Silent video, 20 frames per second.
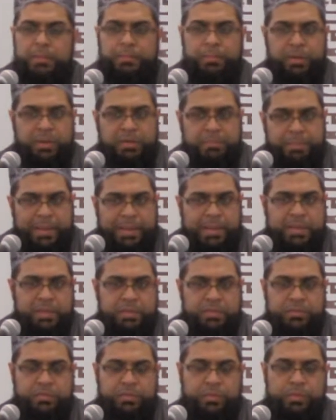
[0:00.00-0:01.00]
put it back
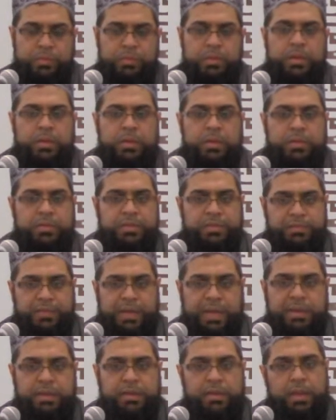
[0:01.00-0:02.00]
into the
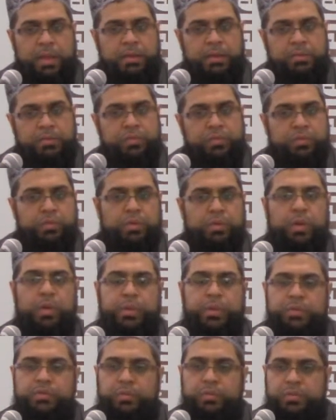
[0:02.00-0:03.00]
van, and
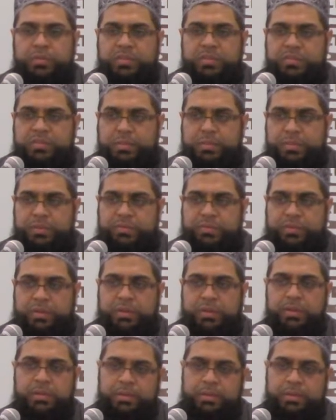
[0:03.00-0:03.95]
going towards the cemetery.